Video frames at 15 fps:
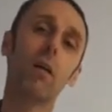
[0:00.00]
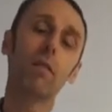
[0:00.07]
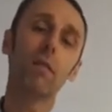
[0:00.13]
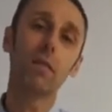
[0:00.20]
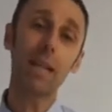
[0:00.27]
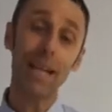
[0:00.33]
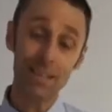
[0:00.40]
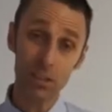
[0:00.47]

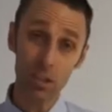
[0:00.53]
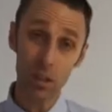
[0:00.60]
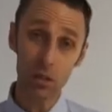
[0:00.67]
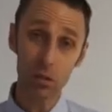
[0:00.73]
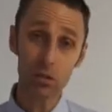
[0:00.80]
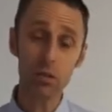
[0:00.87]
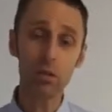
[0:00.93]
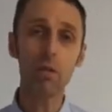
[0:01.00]

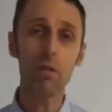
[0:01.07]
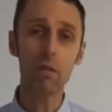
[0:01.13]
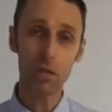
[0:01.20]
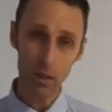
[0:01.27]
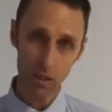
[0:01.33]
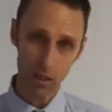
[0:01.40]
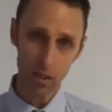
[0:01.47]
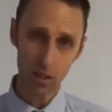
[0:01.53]
textiles,
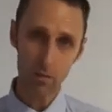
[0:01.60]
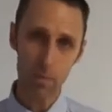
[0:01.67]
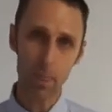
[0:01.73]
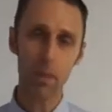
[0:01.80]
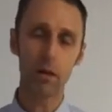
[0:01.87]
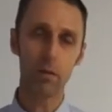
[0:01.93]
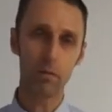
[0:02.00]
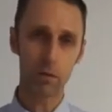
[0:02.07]
fine art
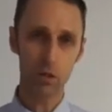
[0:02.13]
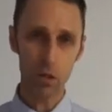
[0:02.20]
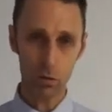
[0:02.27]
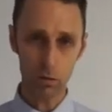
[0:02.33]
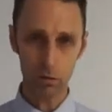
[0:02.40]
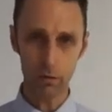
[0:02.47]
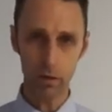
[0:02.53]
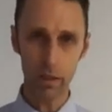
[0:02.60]
and
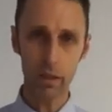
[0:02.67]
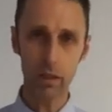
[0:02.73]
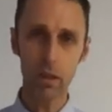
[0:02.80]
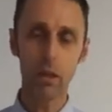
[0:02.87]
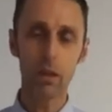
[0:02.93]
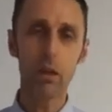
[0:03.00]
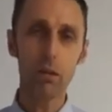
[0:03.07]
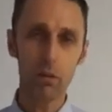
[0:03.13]
photography
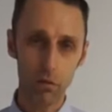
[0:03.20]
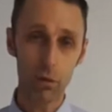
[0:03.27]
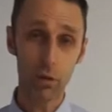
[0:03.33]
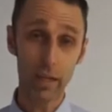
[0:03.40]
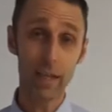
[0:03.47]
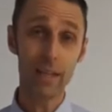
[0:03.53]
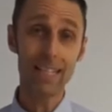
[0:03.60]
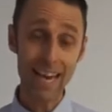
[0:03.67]
through
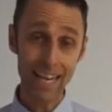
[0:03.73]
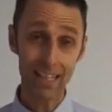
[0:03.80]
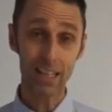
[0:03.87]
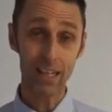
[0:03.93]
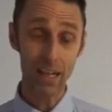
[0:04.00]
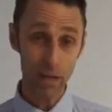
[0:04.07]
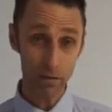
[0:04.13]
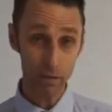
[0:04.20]
Year 10
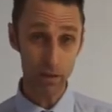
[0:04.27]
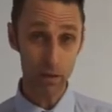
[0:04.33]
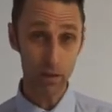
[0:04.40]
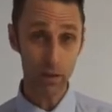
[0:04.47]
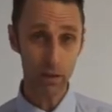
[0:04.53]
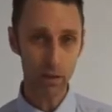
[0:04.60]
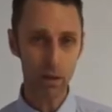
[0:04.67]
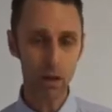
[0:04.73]
and 11.
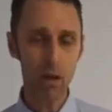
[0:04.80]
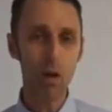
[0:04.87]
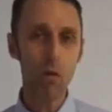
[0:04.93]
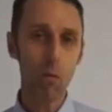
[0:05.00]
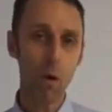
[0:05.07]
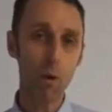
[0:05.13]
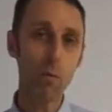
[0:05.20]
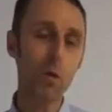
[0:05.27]

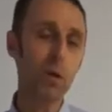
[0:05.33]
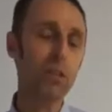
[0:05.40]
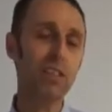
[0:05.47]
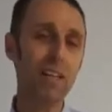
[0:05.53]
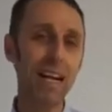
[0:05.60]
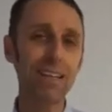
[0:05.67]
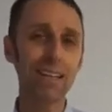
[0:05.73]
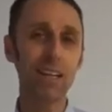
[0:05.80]
When we were
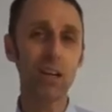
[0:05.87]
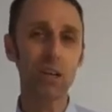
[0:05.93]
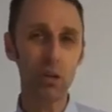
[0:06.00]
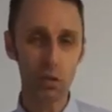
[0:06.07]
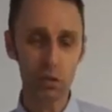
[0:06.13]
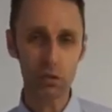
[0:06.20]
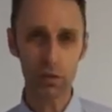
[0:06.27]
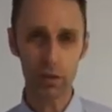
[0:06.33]
selecting a
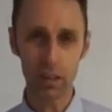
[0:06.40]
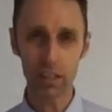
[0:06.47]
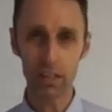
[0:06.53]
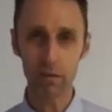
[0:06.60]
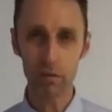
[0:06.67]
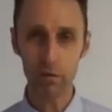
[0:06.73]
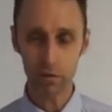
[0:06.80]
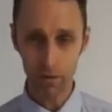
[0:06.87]
course for
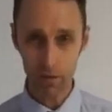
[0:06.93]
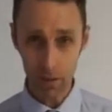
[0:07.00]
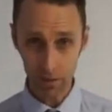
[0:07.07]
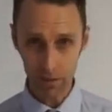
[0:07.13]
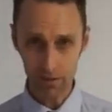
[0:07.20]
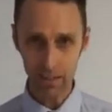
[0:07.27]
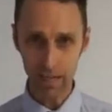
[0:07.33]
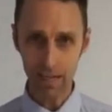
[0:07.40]
the
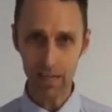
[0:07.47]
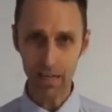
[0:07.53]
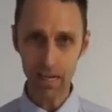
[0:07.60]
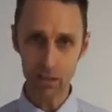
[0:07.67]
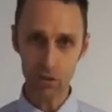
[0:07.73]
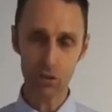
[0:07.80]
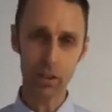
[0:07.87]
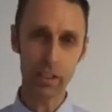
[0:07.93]
first
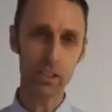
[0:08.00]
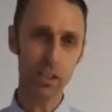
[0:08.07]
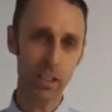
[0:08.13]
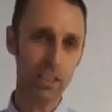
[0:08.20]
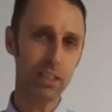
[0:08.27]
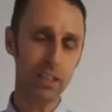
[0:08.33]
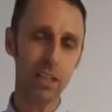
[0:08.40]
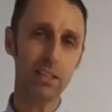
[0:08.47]
entry
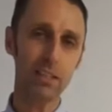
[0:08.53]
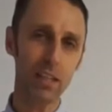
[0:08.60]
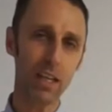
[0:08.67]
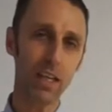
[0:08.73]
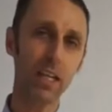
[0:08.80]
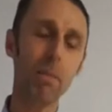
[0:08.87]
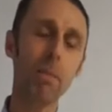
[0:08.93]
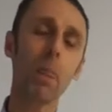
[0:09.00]
GCSE,